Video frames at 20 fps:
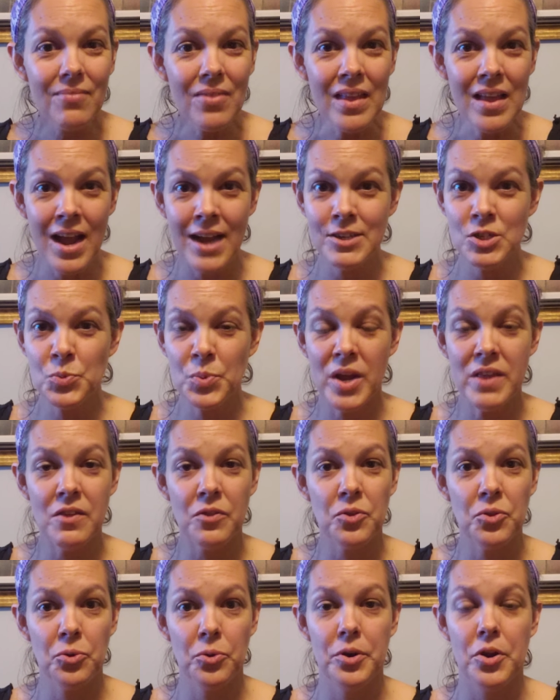I just pray that
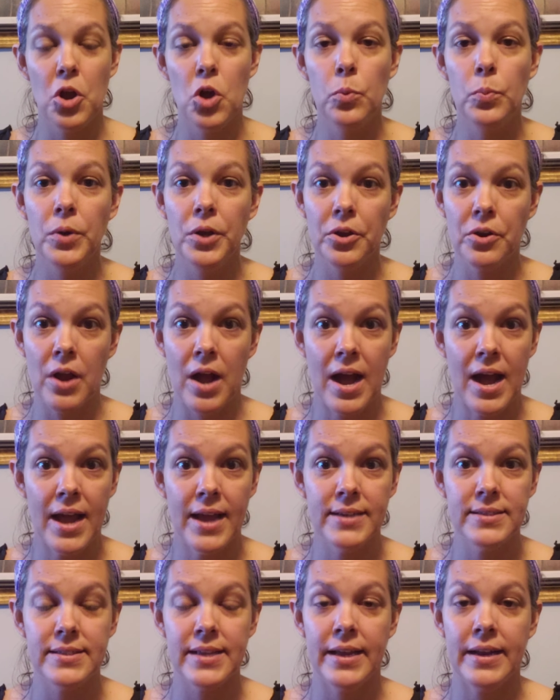the Lord open your
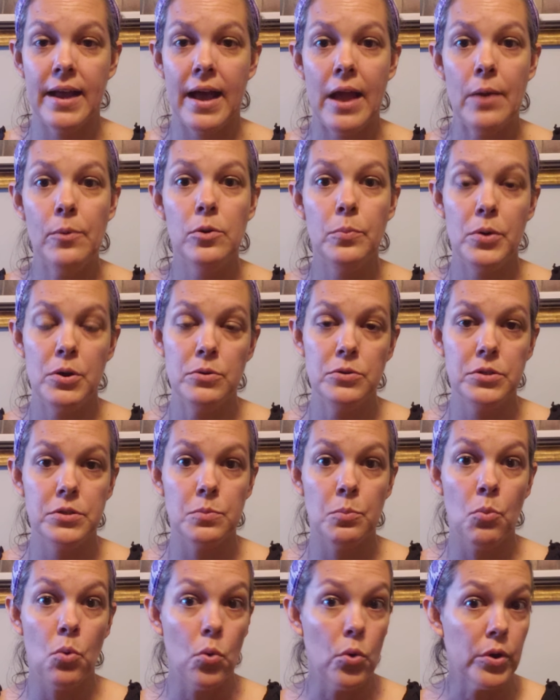eyes and I will post
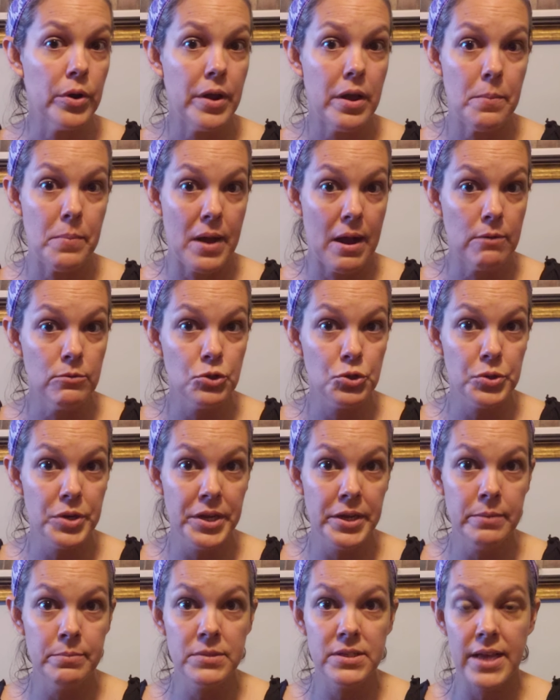more about
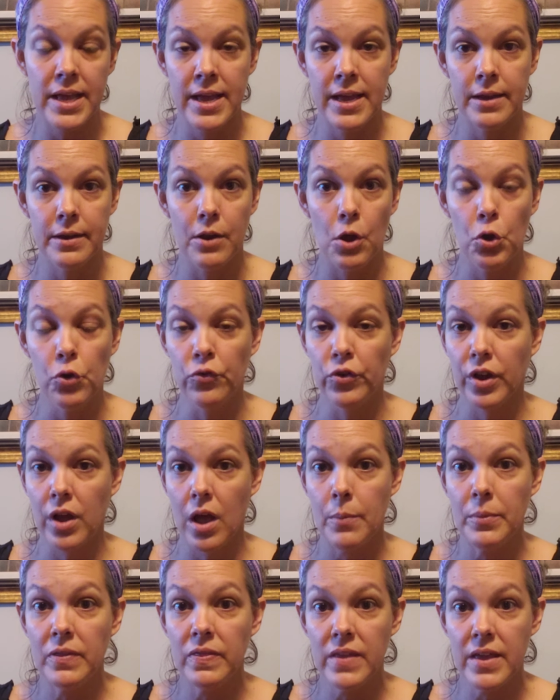dreams and
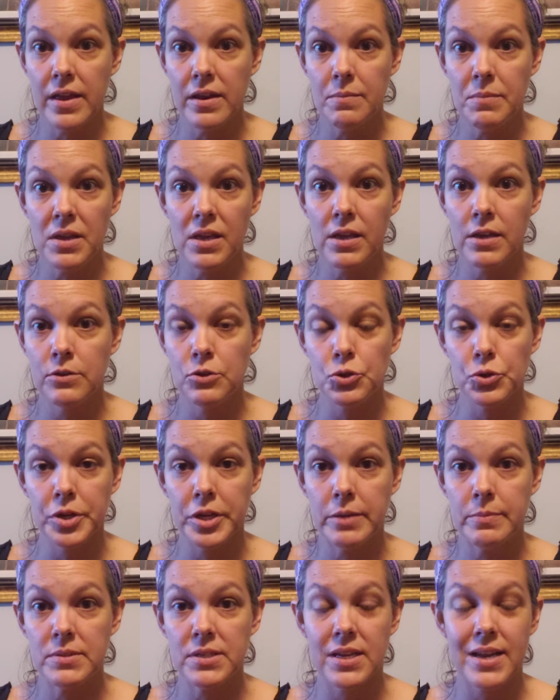overcoming the enemy in
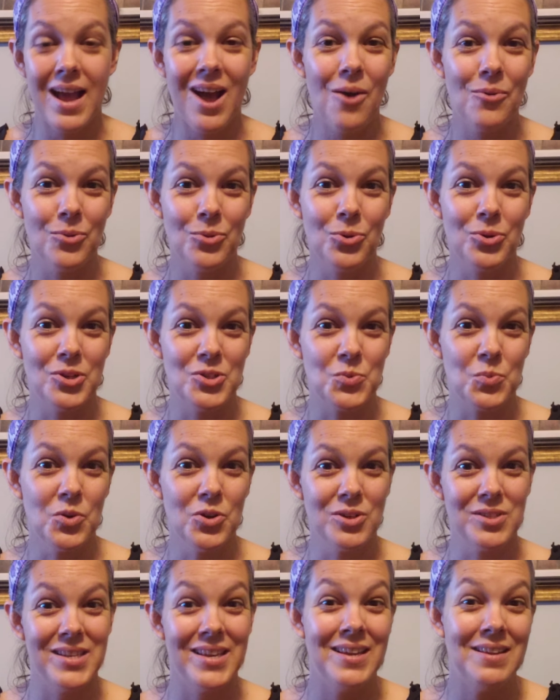dreams and how the Lord has
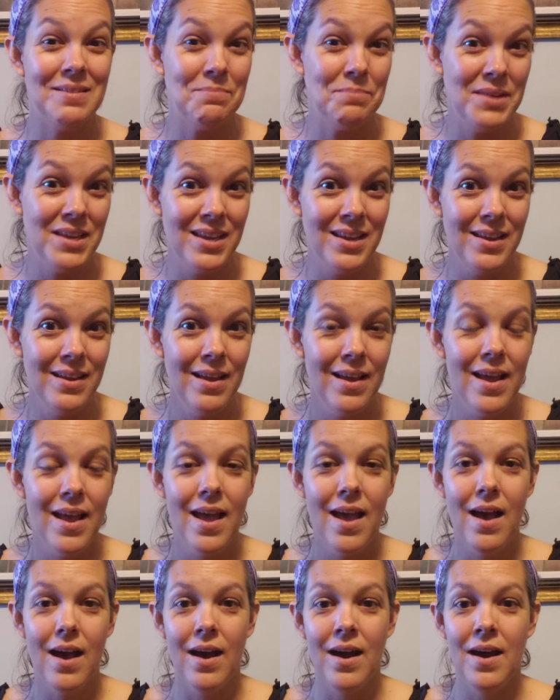worked in me
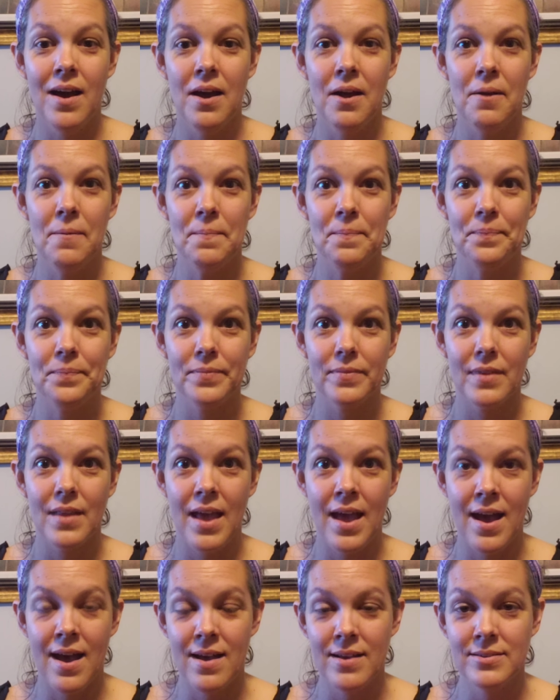um,
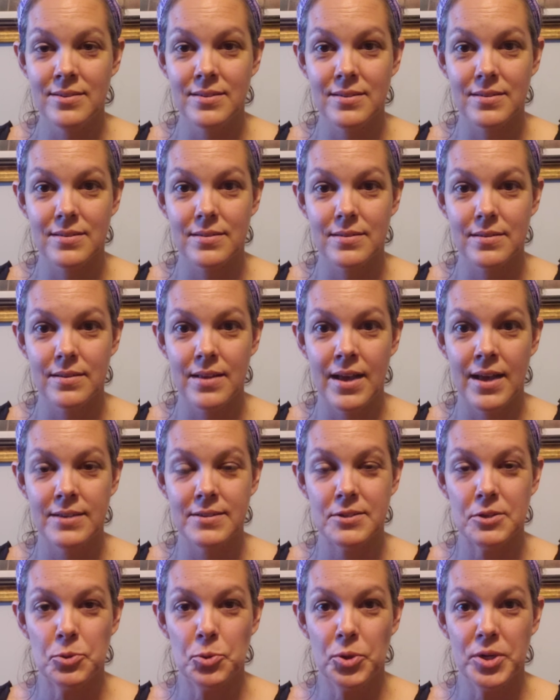as
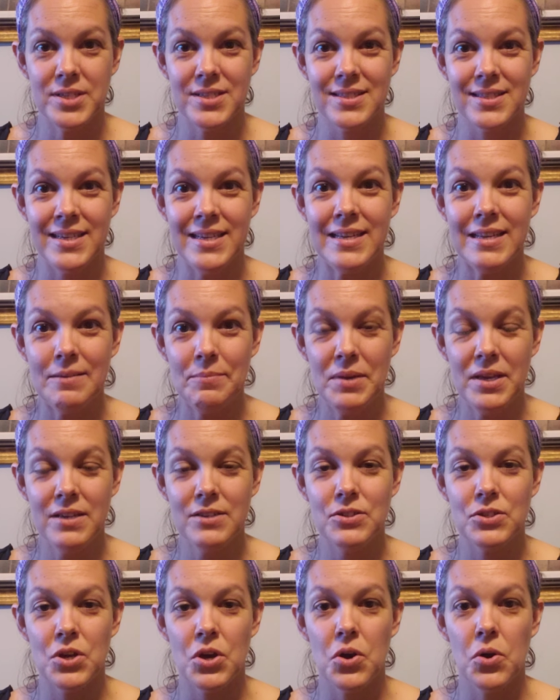as the Lord is leading me.
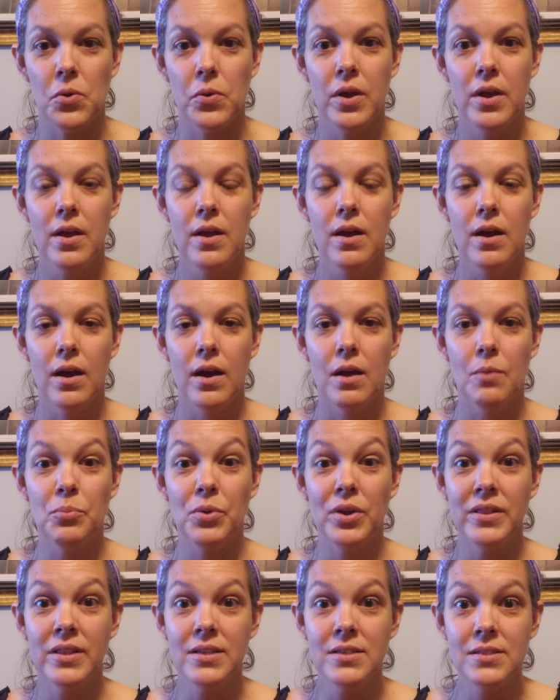So uh,
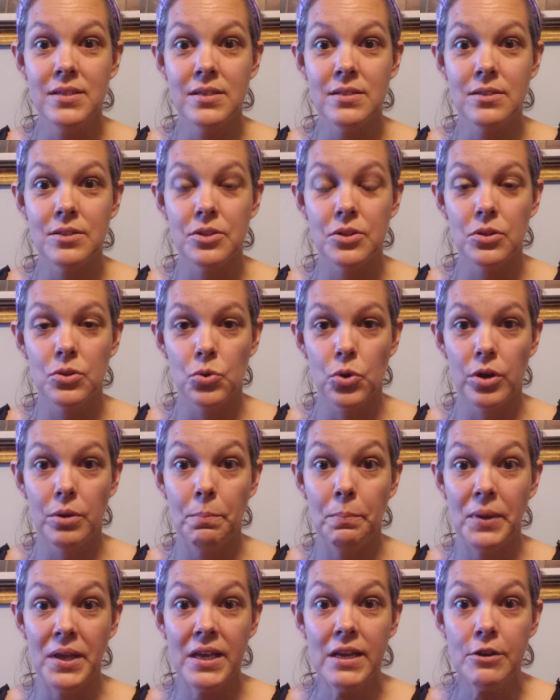bring these things to the
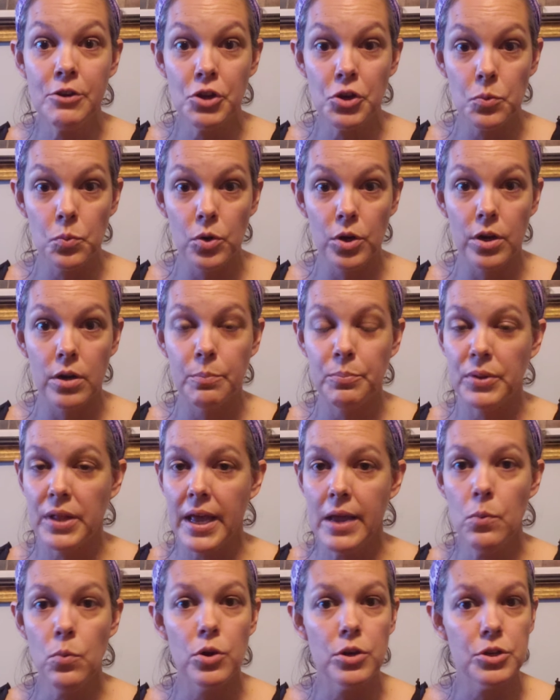Lord, be in your word,
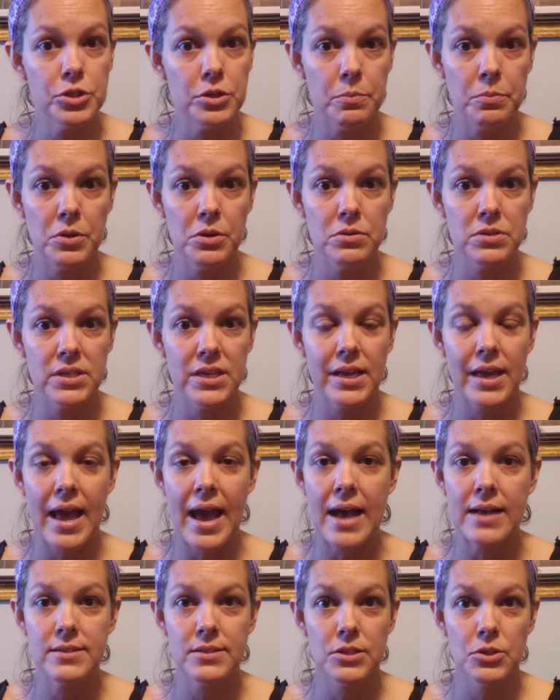play worship music,
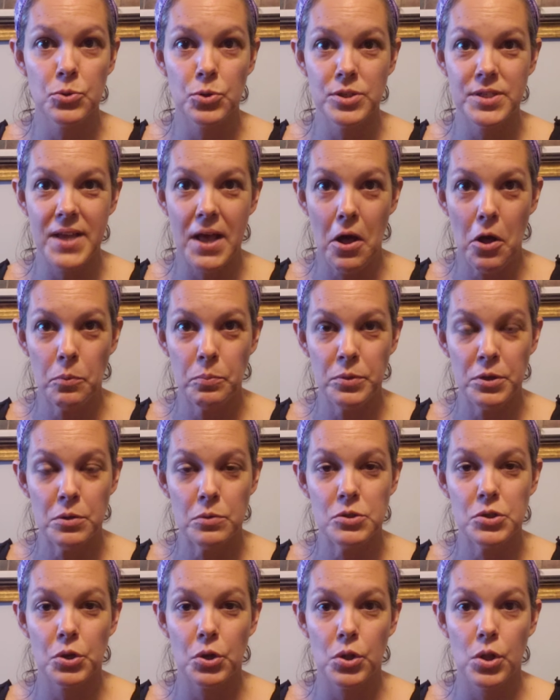ask the Lord to help you
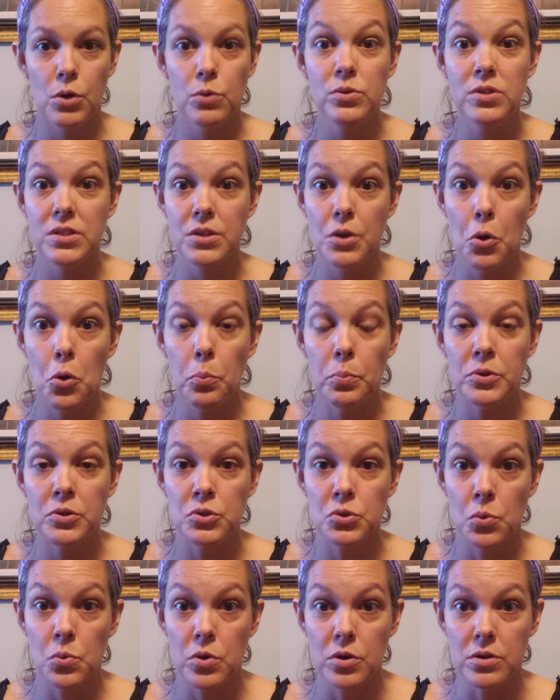to close the open
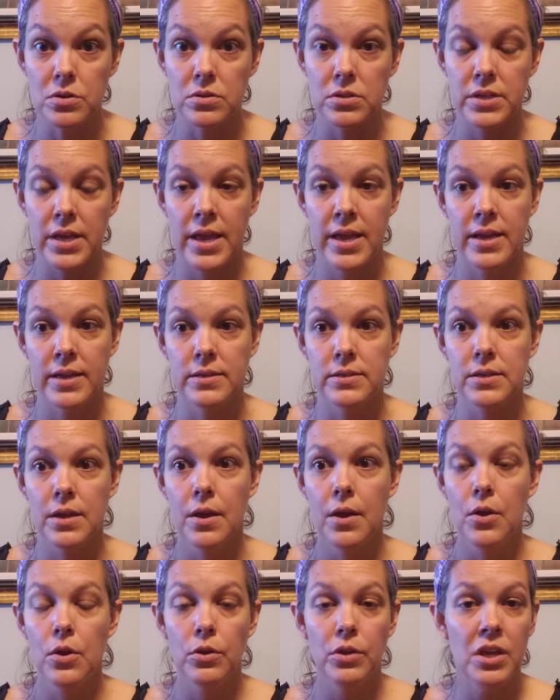doors and
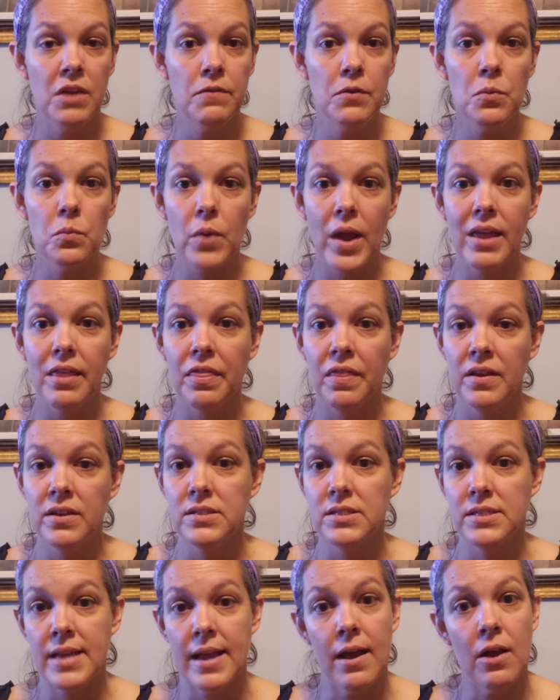even write
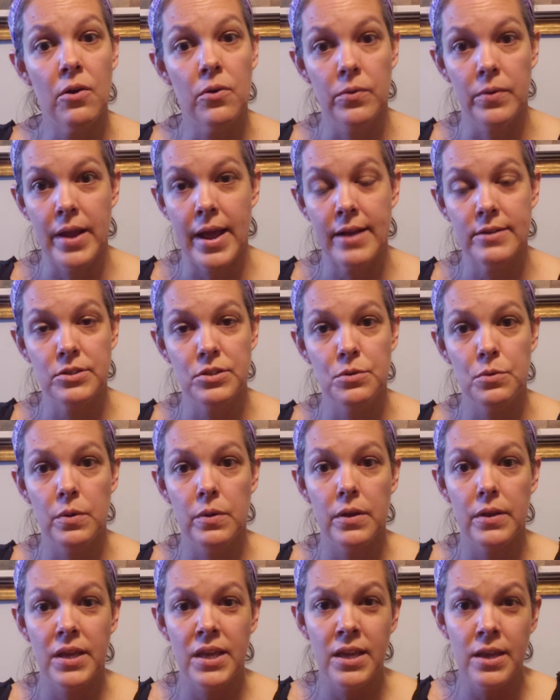things down as you
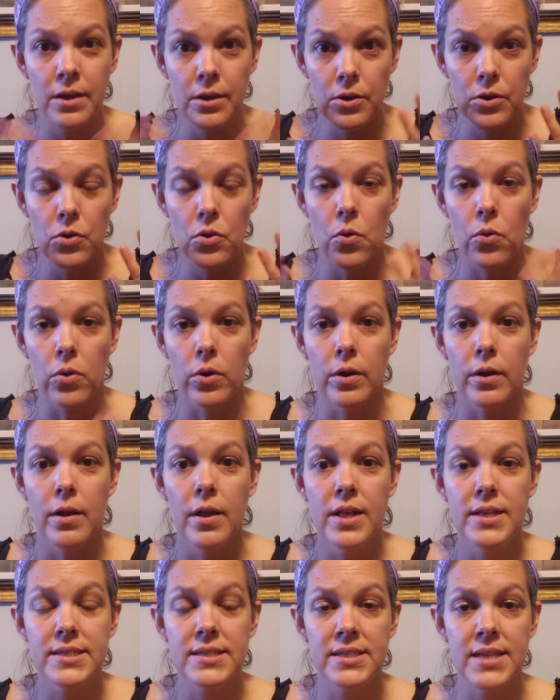hear or
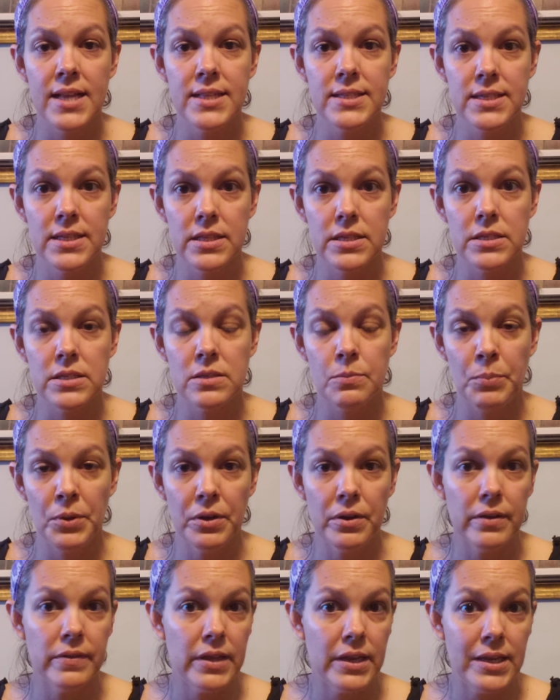sense in the
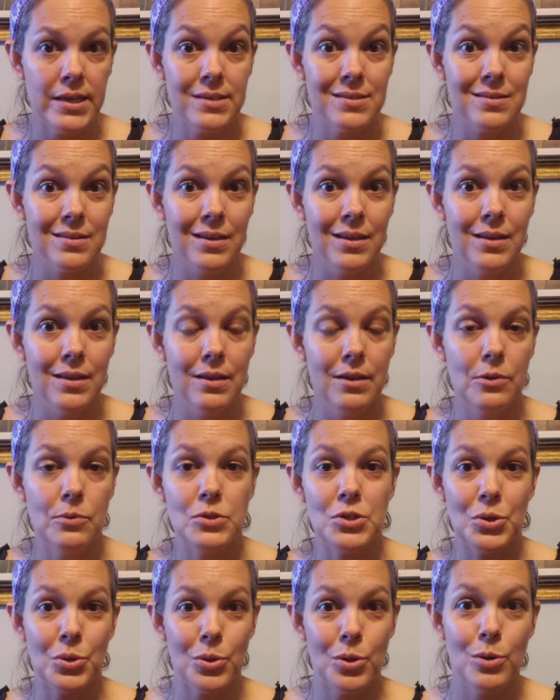spirit that he's leading you
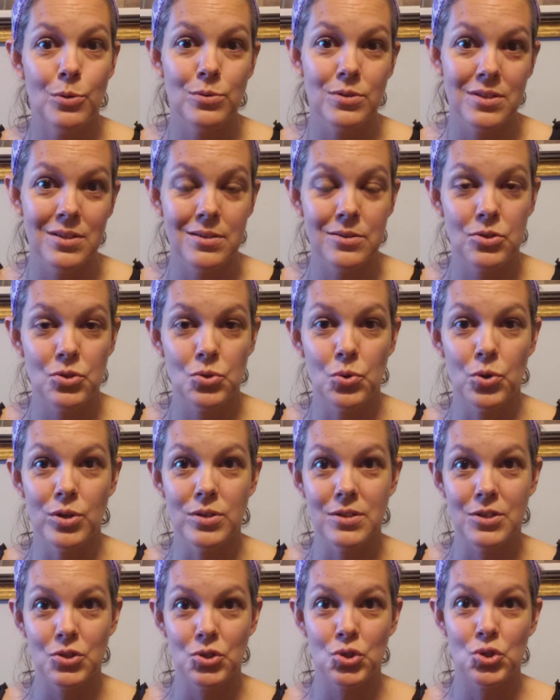to close these
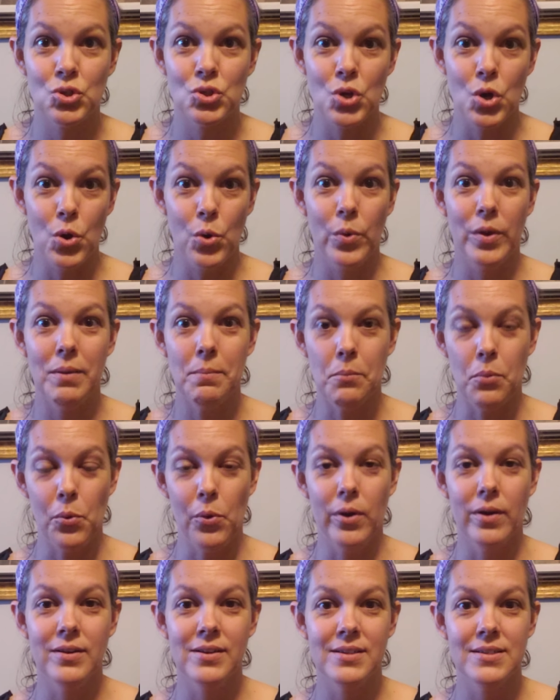doors. It's so
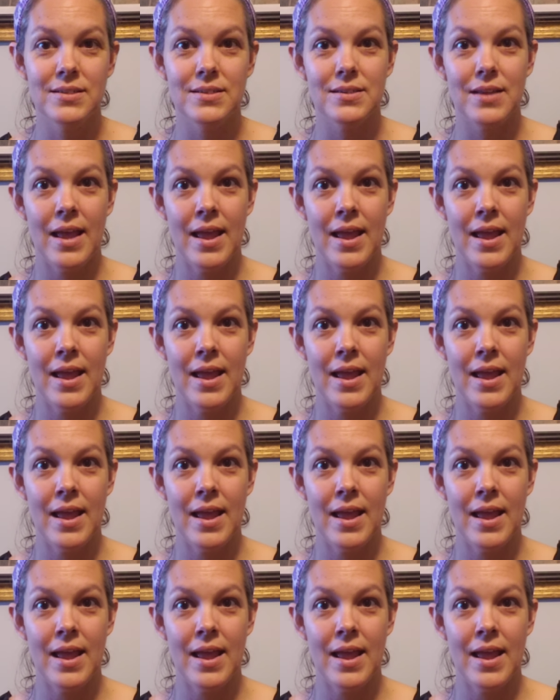important.